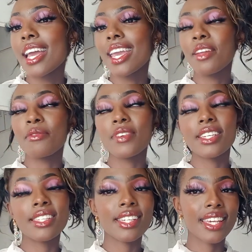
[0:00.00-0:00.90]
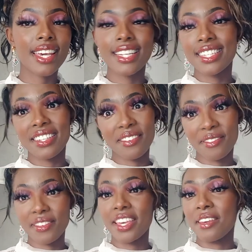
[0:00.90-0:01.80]

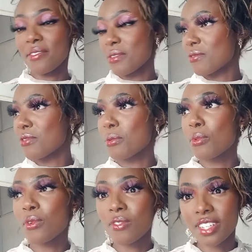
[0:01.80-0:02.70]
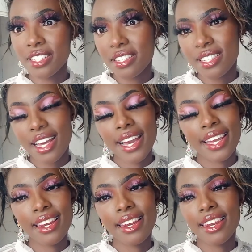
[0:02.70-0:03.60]
investigative, even for movies. I
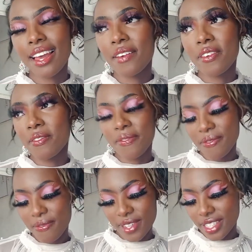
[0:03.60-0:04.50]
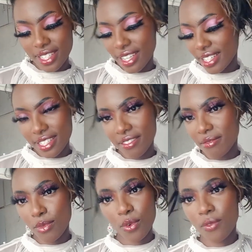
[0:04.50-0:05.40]
love investigative
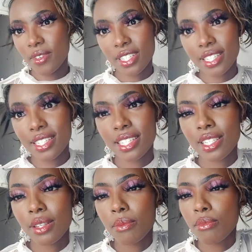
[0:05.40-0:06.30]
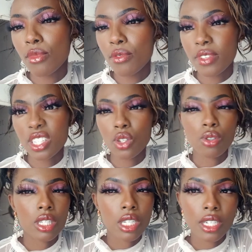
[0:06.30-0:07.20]
movies. movies or
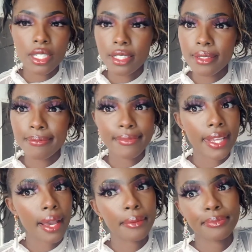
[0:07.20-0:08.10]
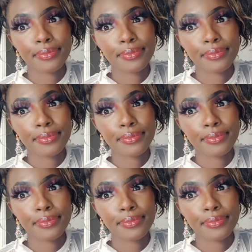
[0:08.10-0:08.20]
series. Yeah,